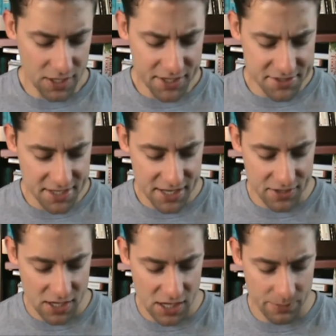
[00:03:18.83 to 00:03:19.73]
like I
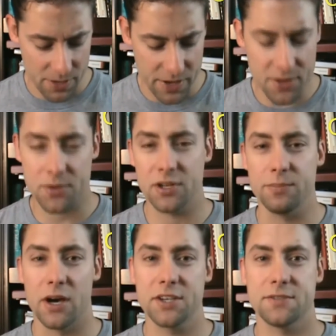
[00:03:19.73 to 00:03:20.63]
said, I paid
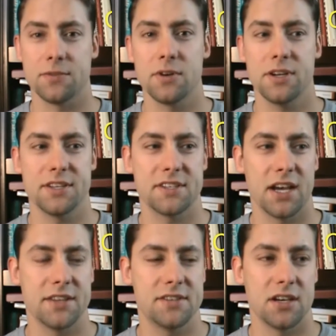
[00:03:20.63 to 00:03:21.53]
$30 for it. It's
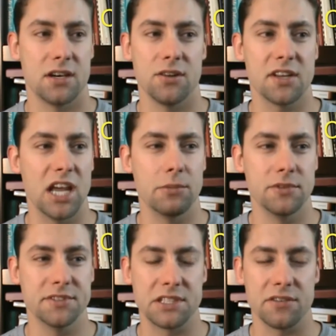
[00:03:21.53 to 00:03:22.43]
got all the
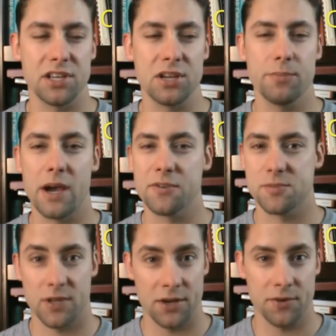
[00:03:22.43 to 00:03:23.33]
cables and everything. Power
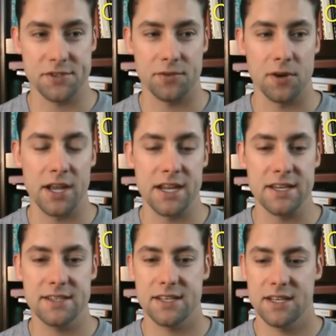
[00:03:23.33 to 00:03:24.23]
supply runs
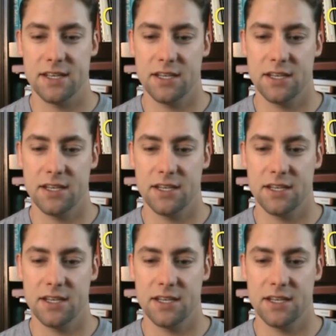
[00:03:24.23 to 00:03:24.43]
great.